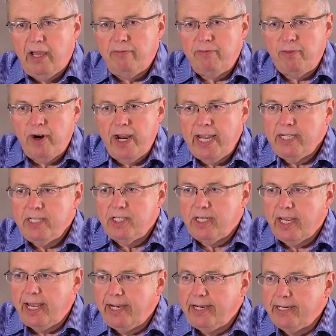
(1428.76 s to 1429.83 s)
friends
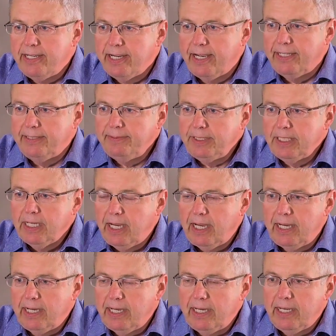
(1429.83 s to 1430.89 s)
and
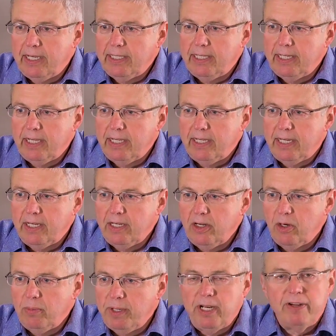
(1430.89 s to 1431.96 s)
a
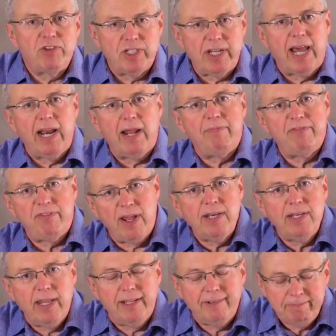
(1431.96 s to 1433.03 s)
little bit of startup
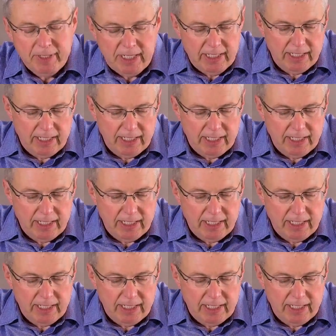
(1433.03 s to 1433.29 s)
funding